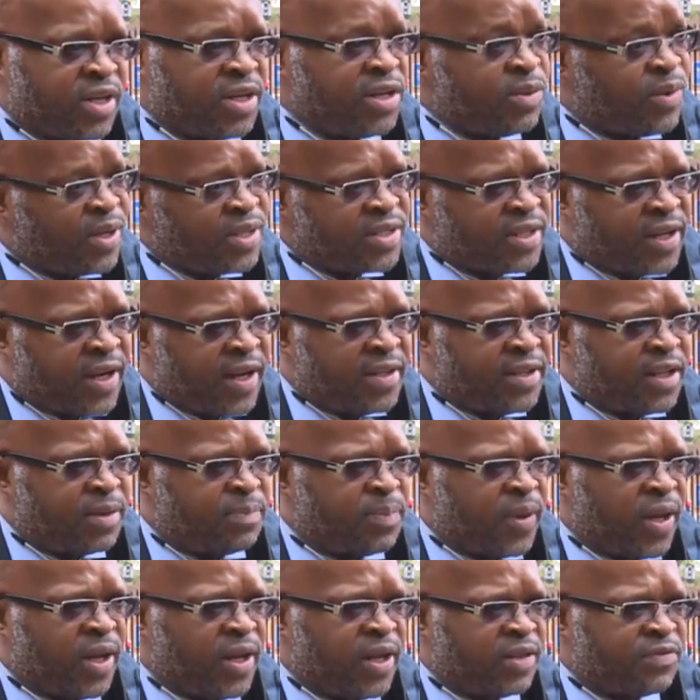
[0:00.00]
was granted
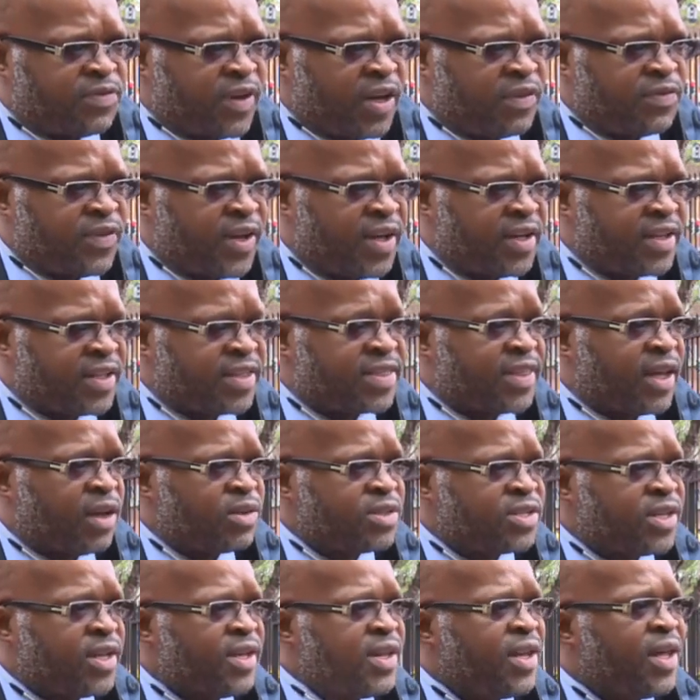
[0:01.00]
bail at
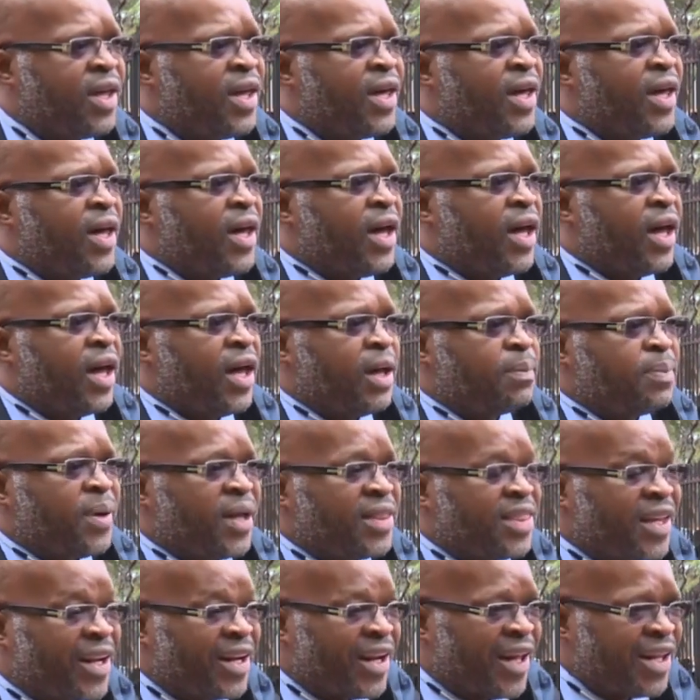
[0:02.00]
500,000. Uh, but
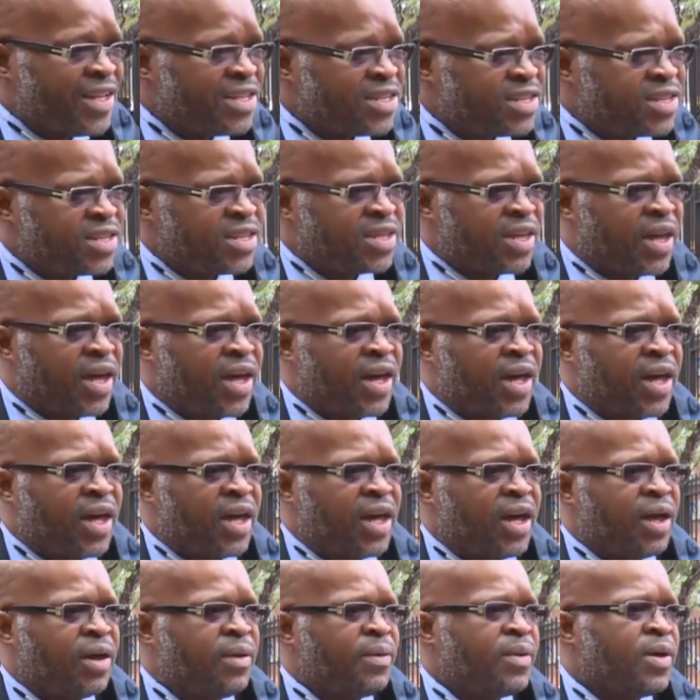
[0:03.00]
the rest,
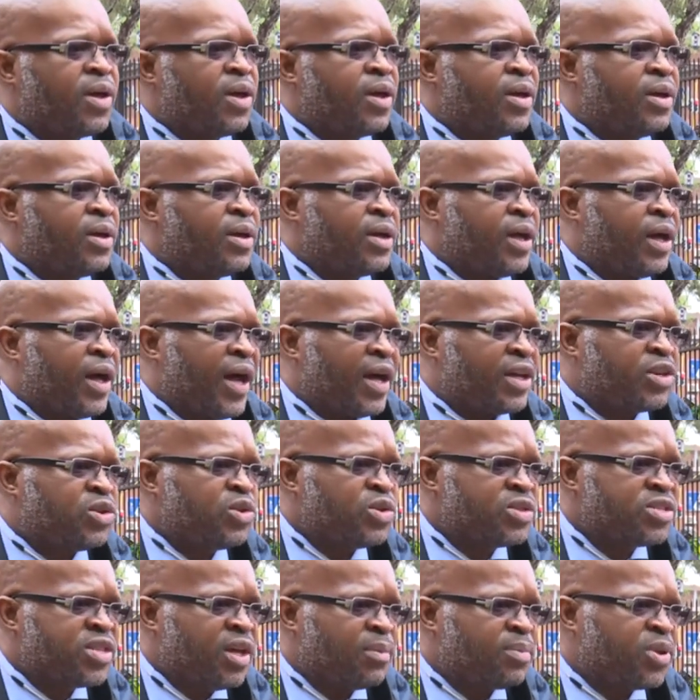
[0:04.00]
uh,
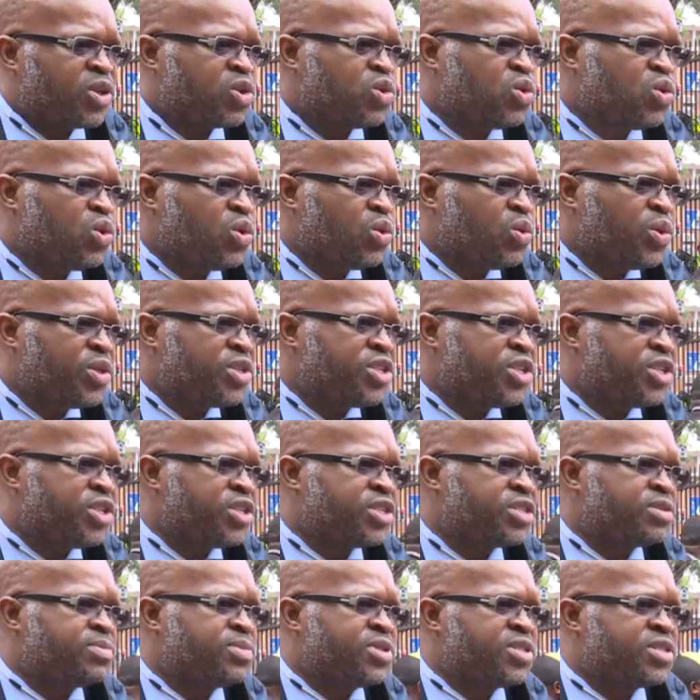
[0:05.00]
accused number two, which is
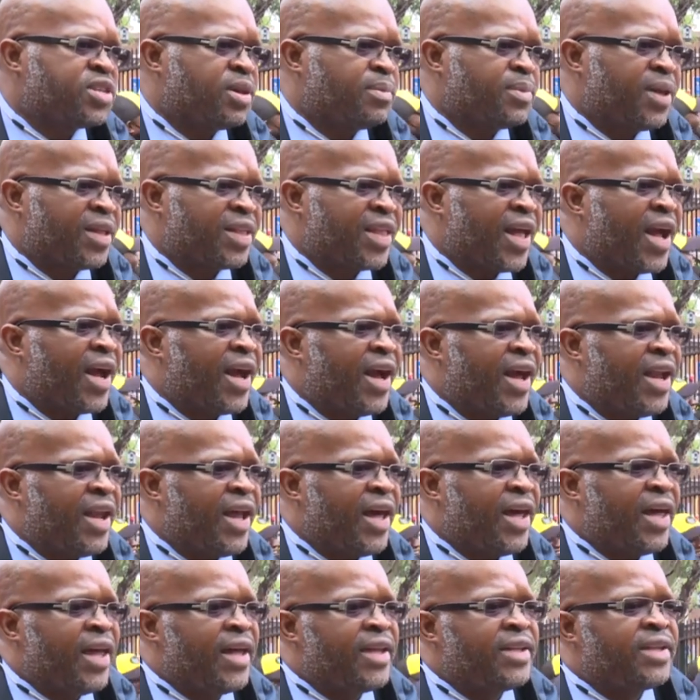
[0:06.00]
Mr. Matagala
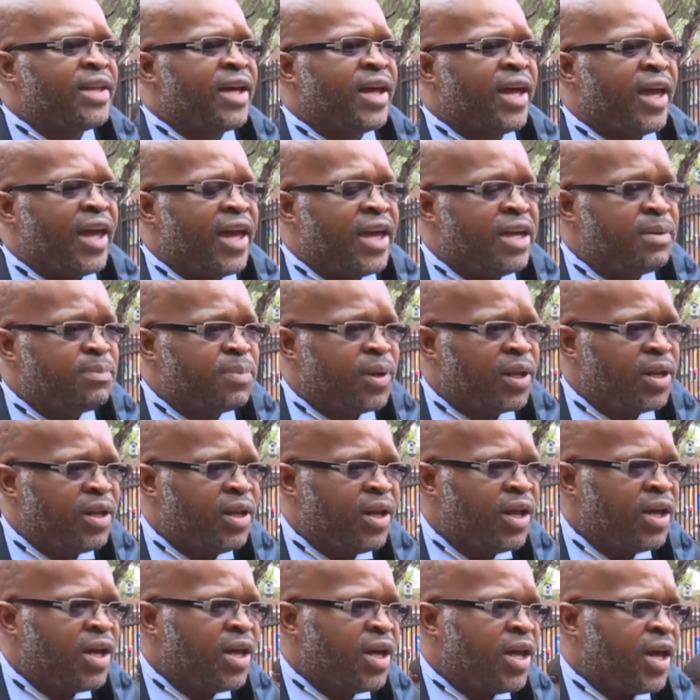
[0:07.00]
and uh, Abel,
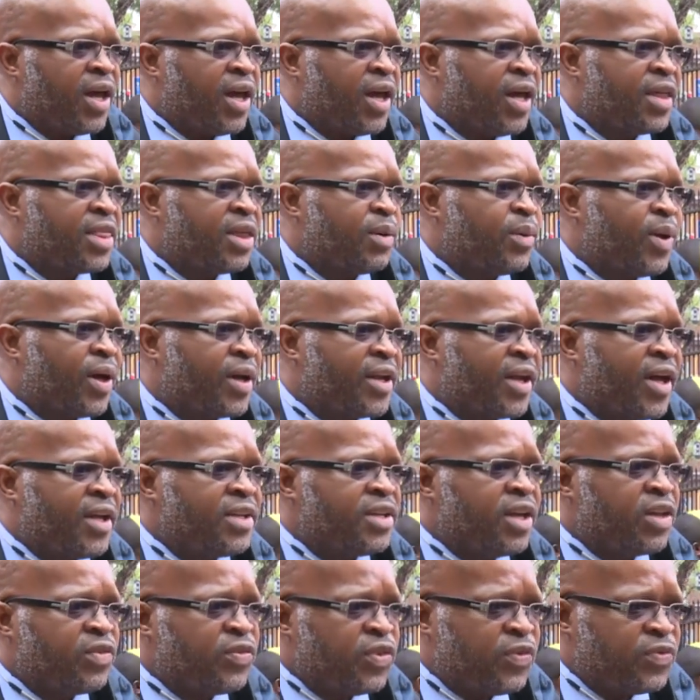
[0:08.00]
they were
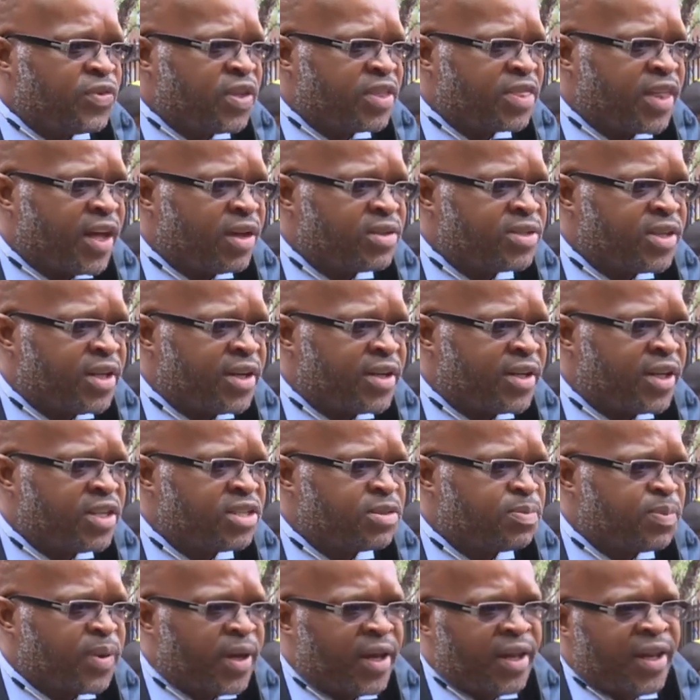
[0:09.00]
granted 50,000 rands
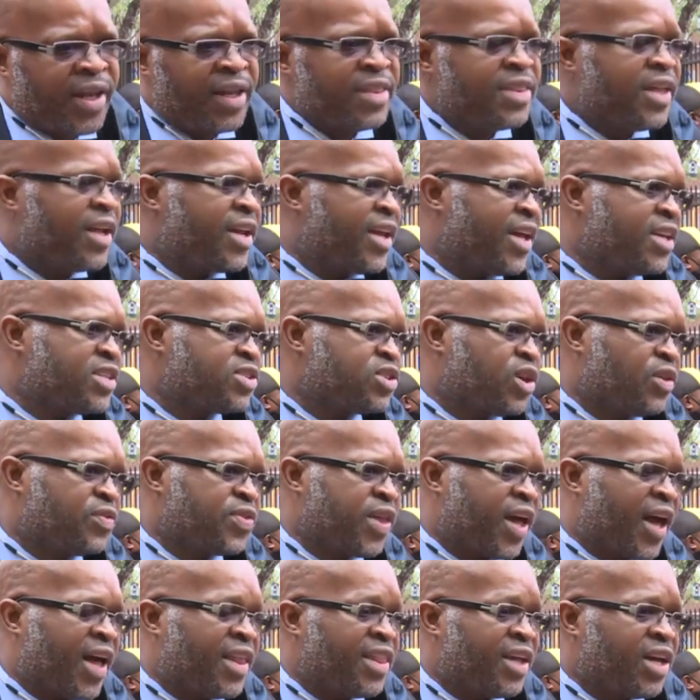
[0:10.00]
bail, and the rest of
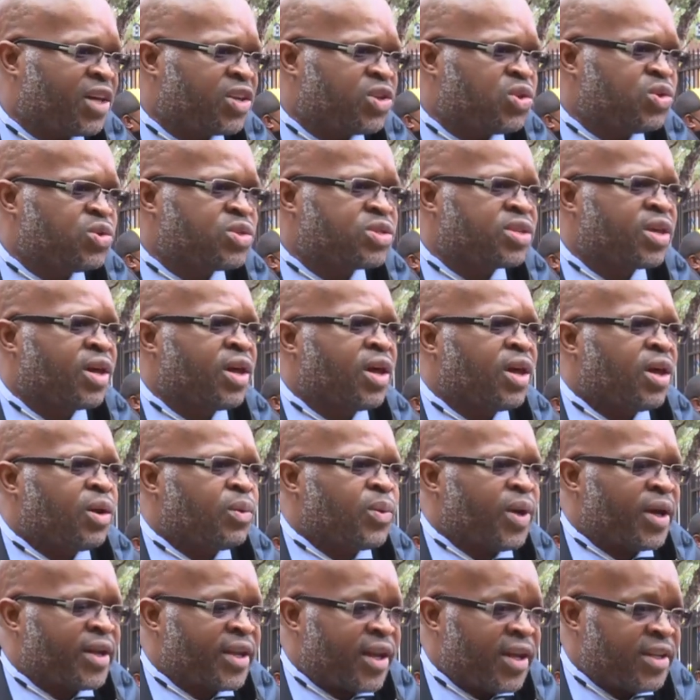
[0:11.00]
the other accused
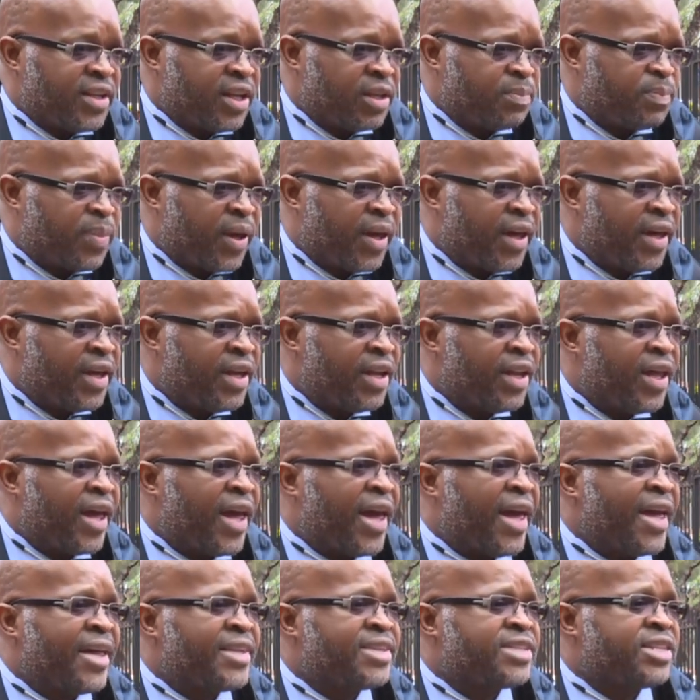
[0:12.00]
were granted bail
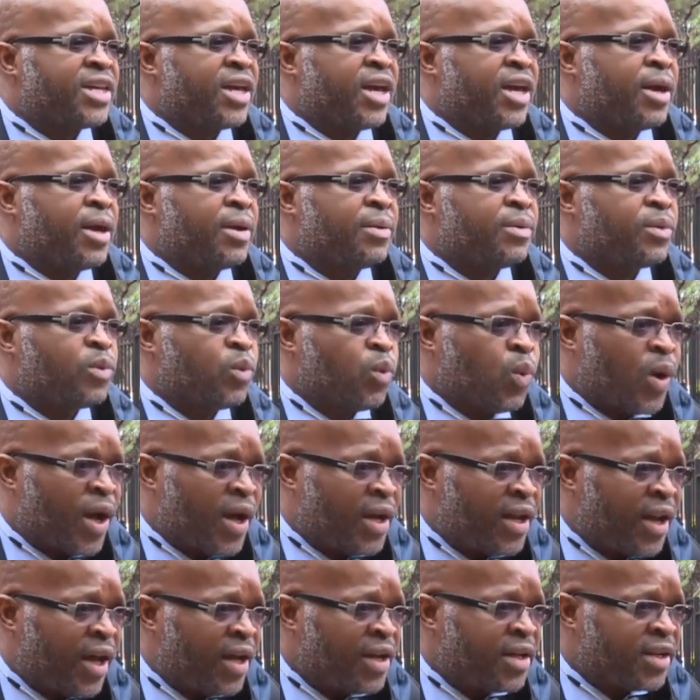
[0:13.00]
at
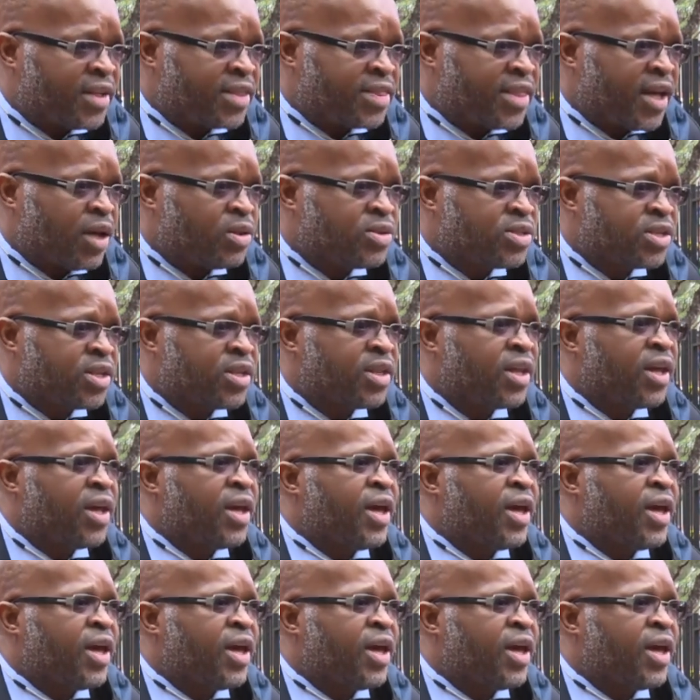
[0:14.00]
100,000.